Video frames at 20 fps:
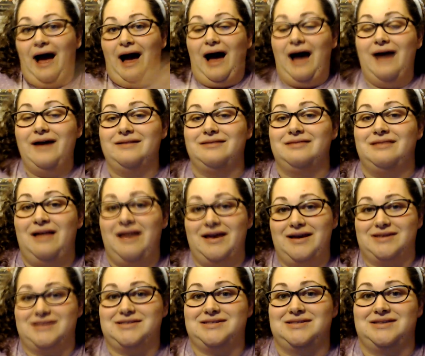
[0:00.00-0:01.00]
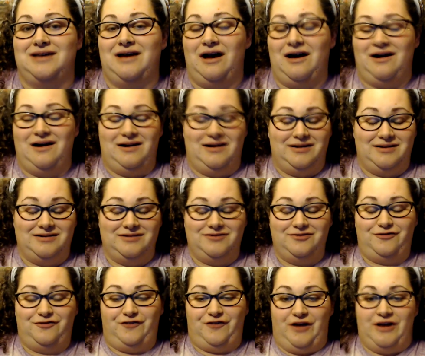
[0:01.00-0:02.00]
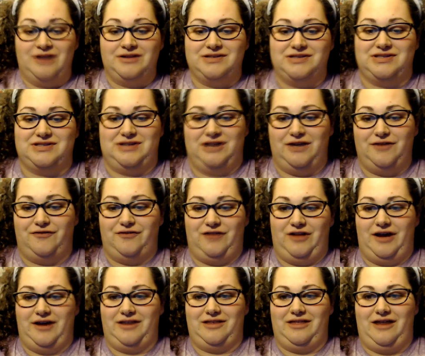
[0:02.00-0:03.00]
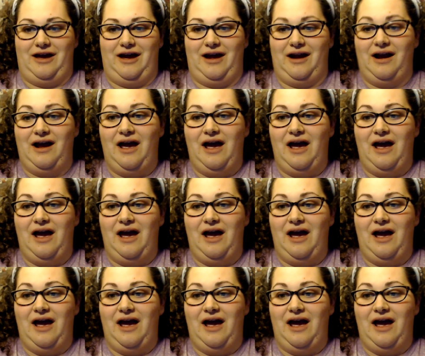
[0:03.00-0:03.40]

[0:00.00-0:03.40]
I like fun stuff like that.